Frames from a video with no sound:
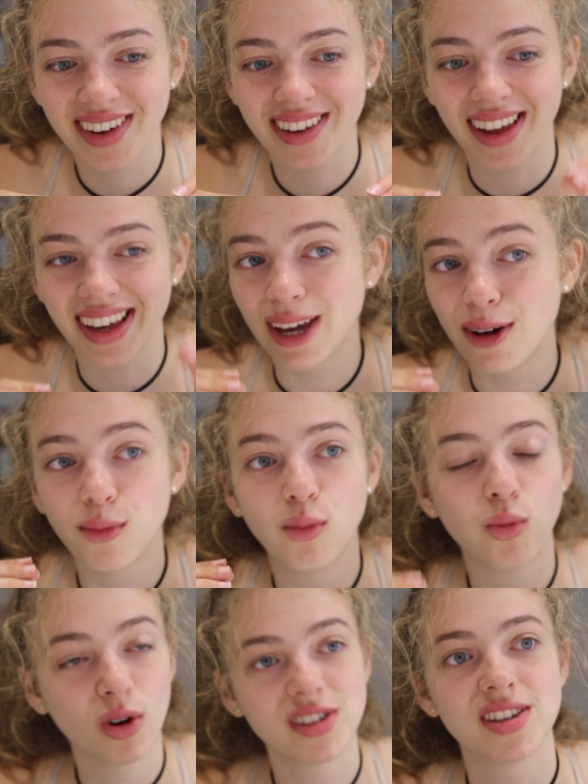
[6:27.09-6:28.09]
Like, it
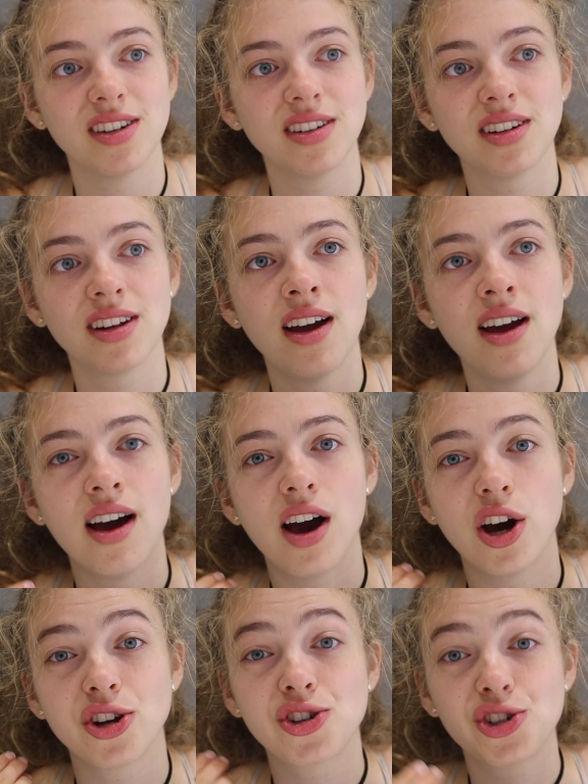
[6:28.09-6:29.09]
wasn't
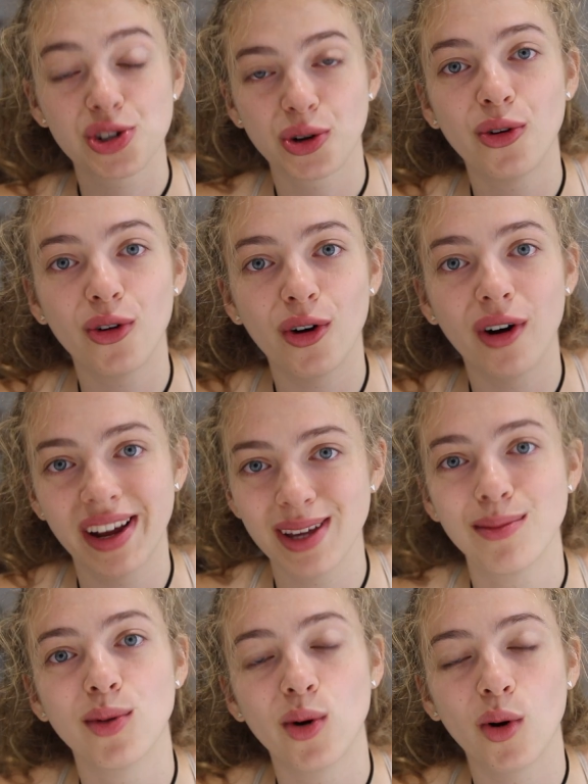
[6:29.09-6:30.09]
a chore
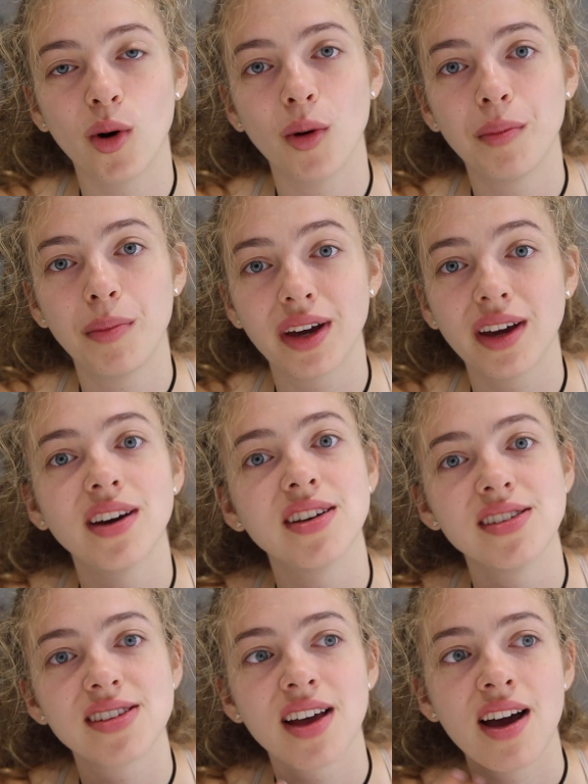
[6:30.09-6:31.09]
anymore
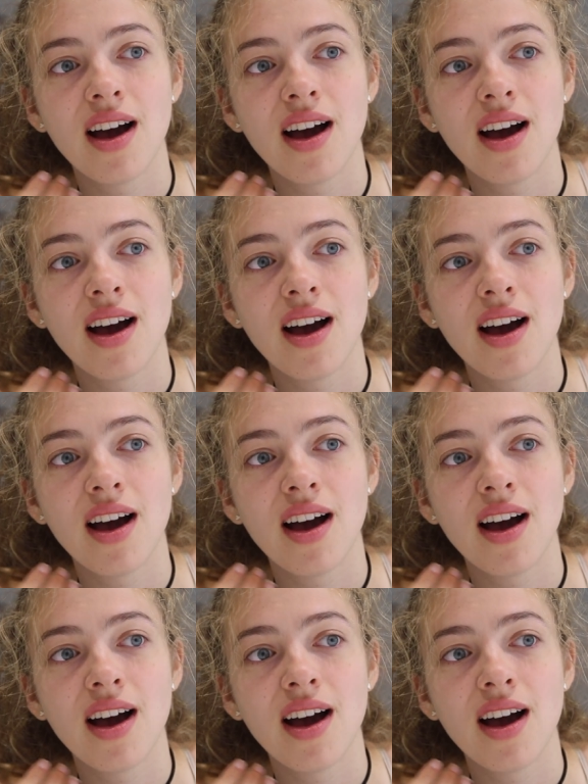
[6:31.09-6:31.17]
because